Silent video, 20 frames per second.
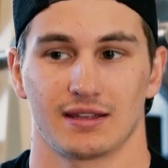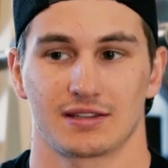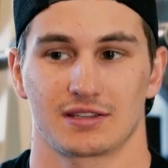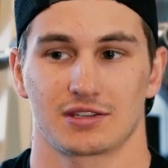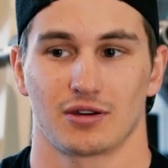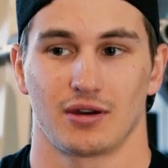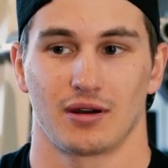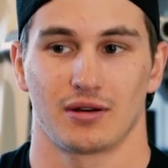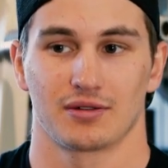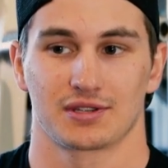And
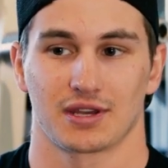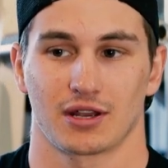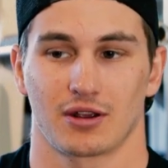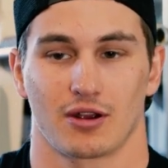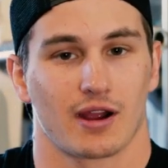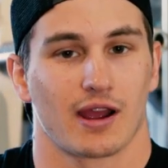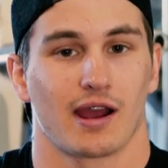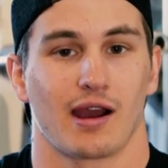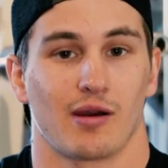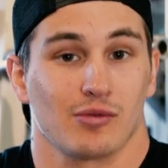so I was like,
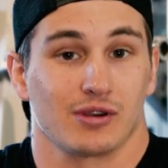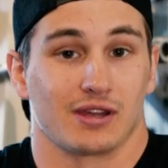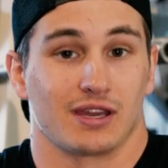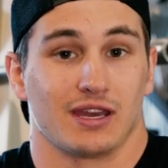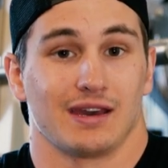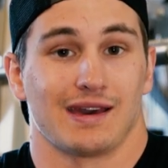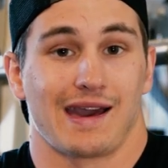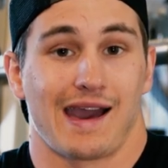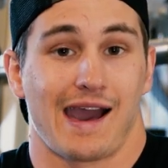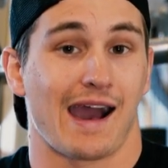all right, I wanna
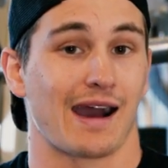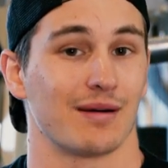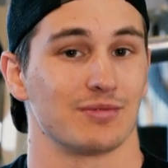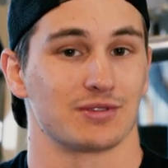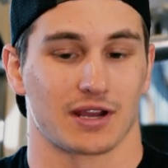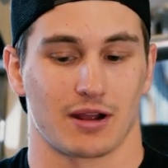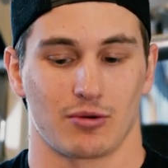get abs.